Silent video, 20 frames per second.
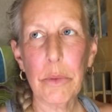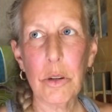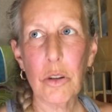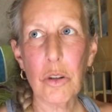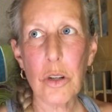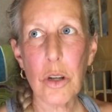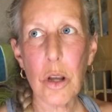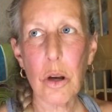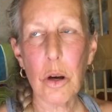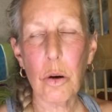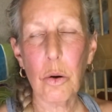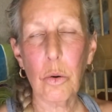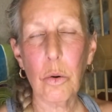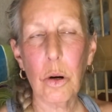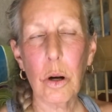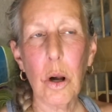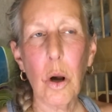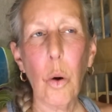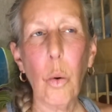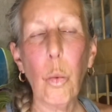So
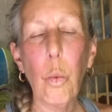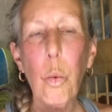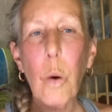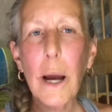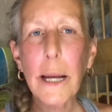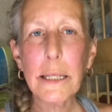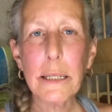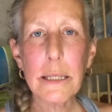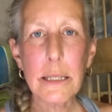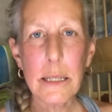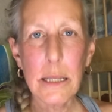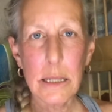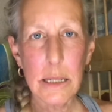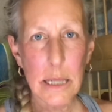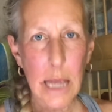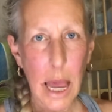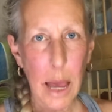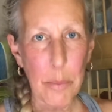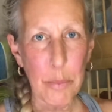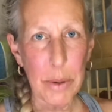why does this
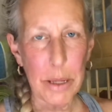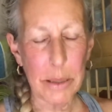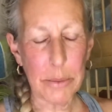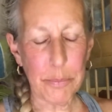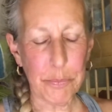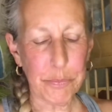happen?